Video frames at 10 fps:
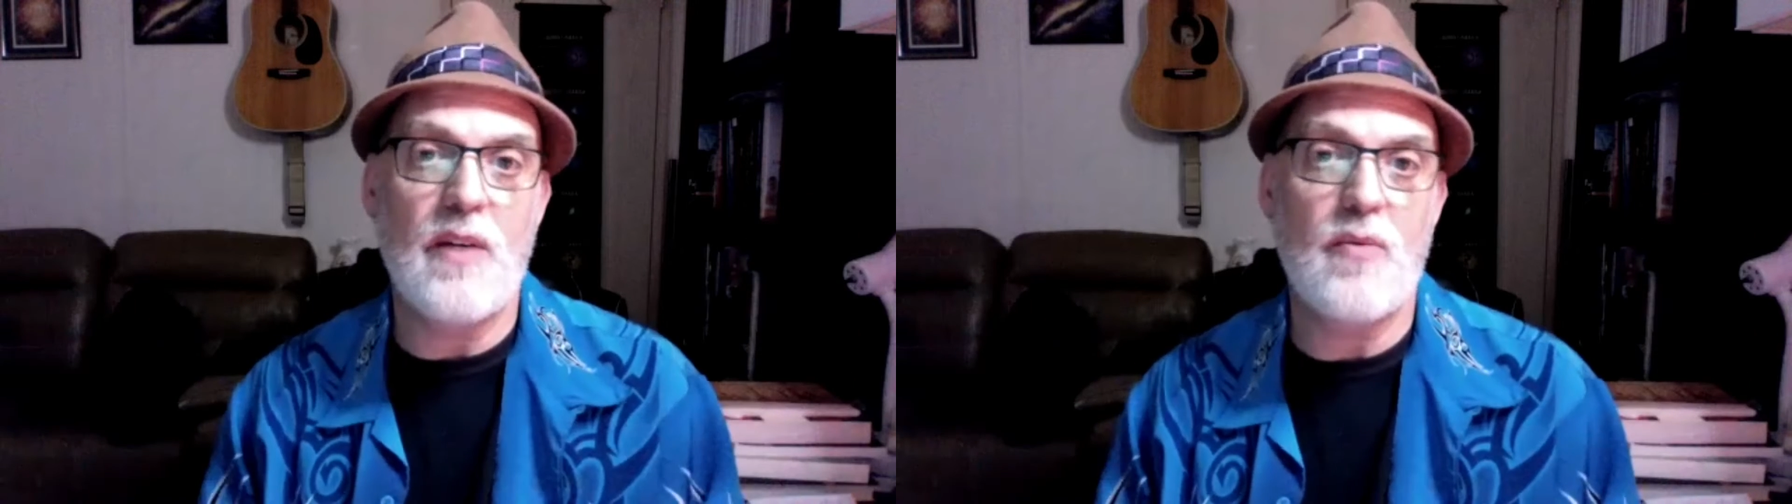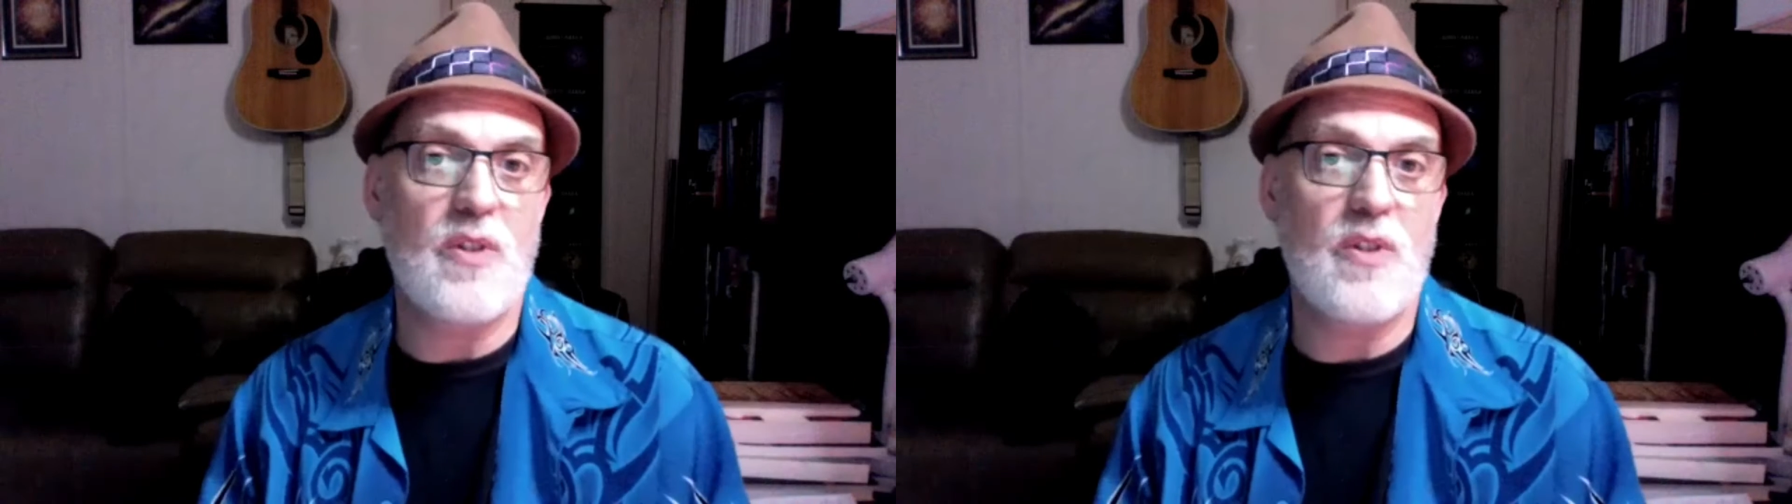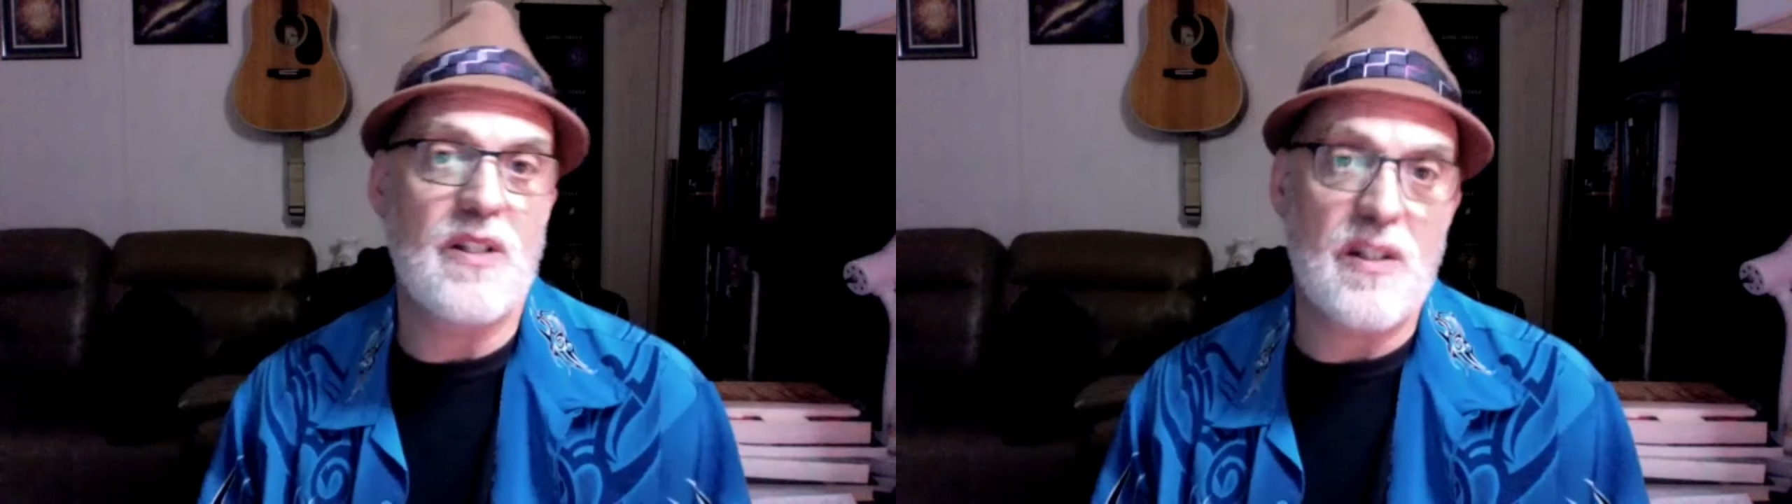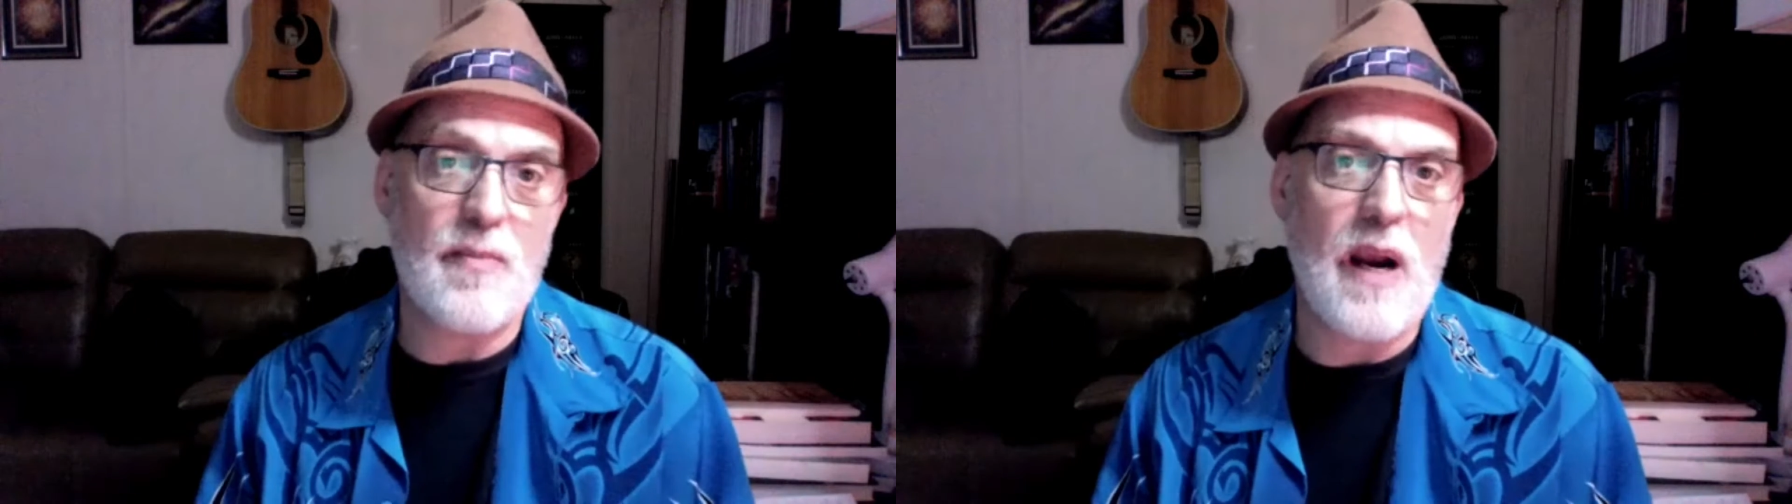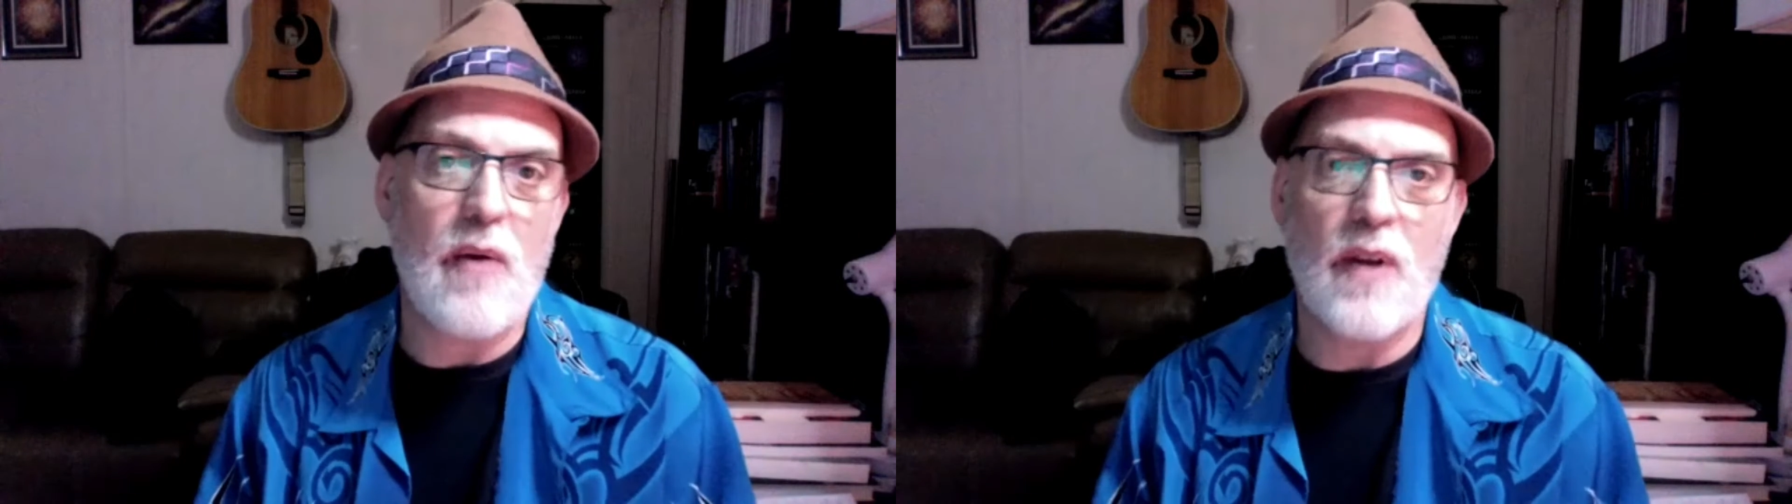Which is a
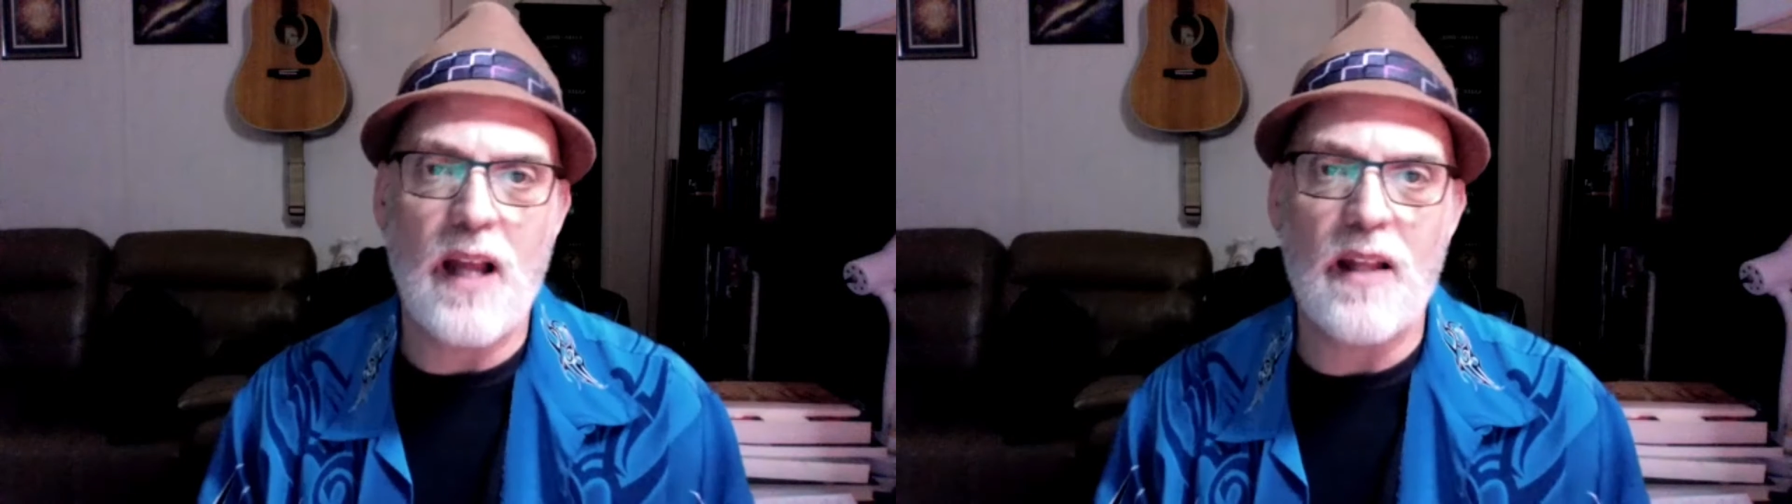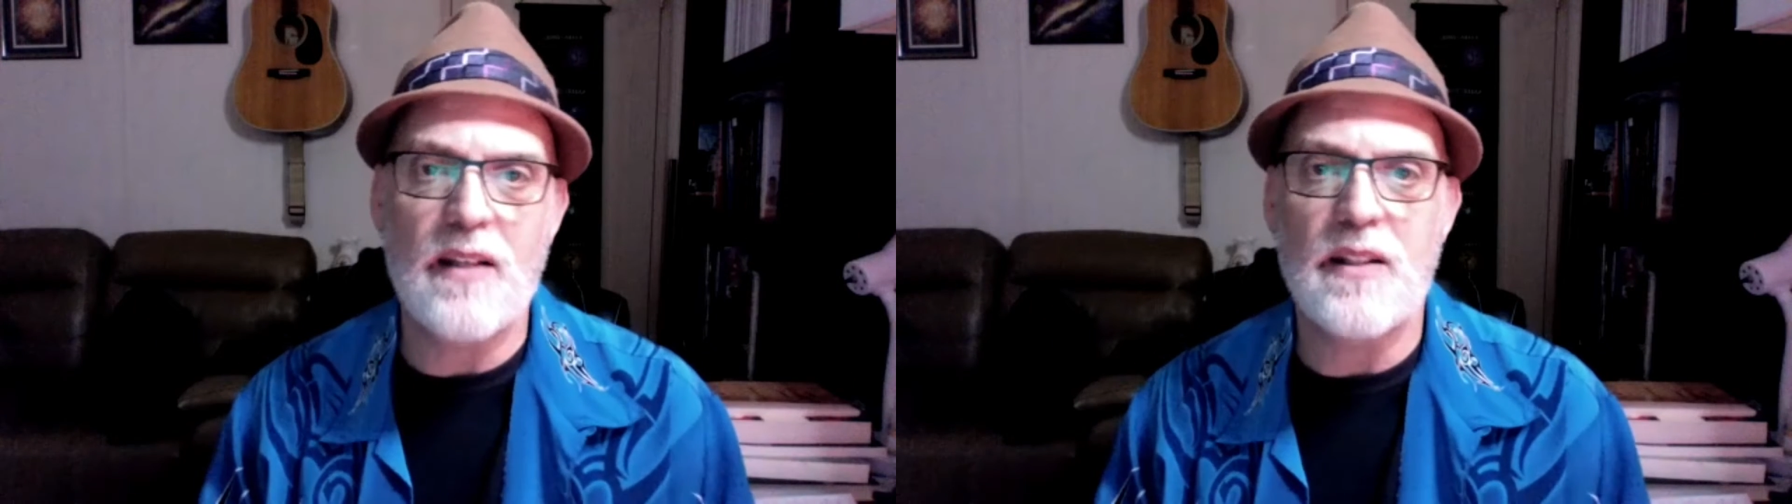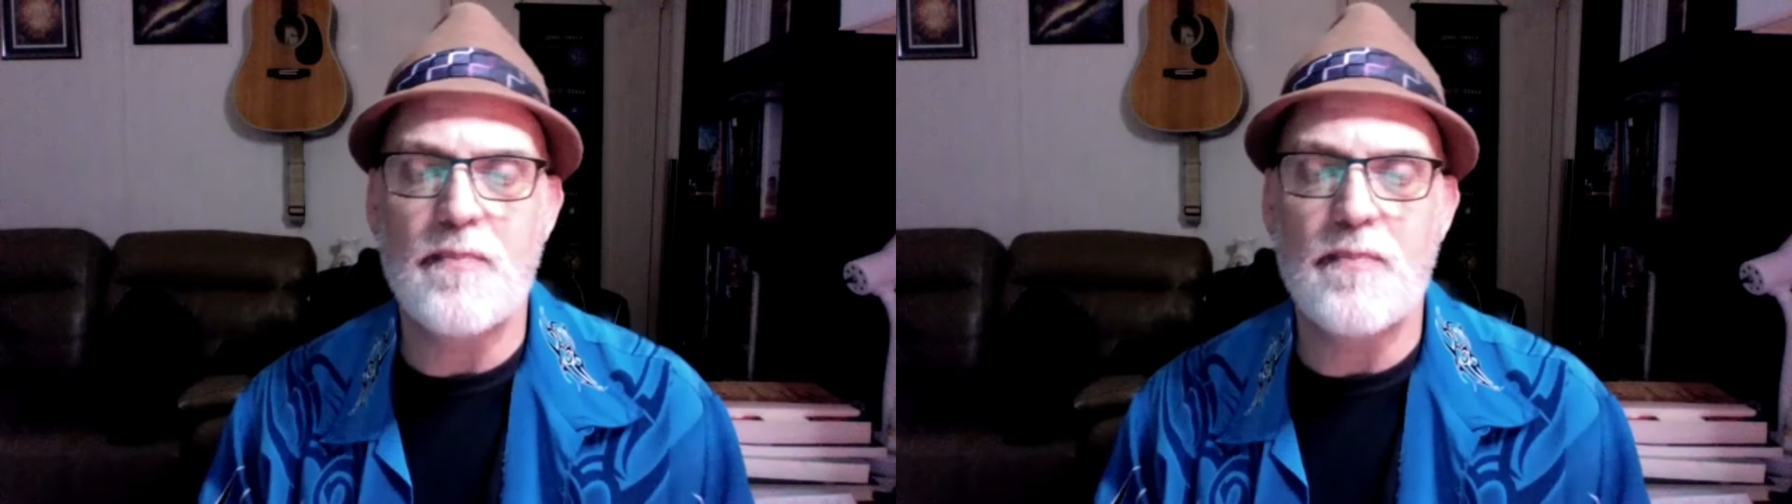spiral galaxy.